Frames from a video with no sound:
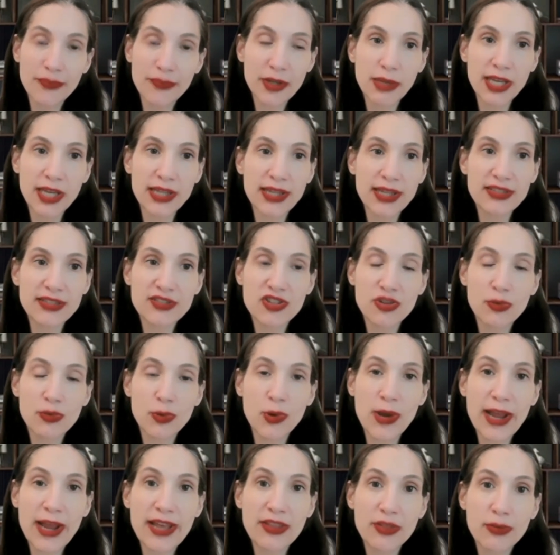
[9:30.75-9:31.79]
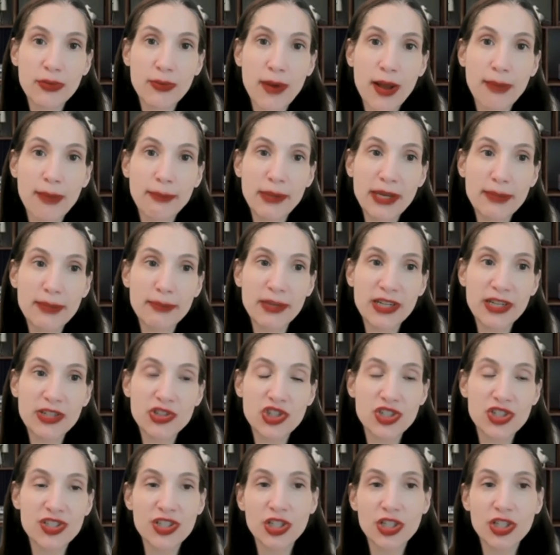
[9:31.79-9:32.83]
Again, that's through Anthropic, but it's
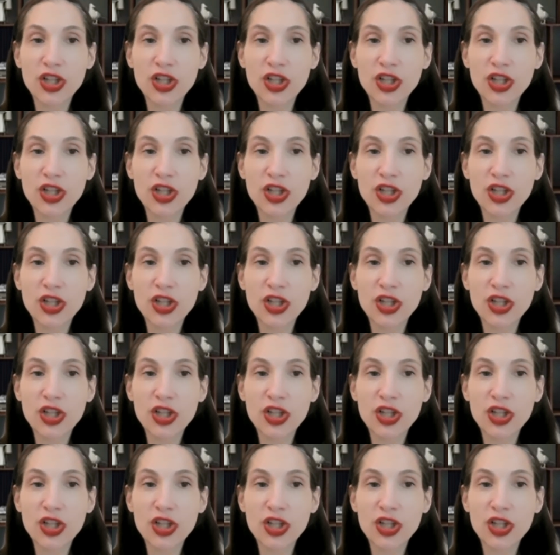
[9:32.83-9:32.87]
just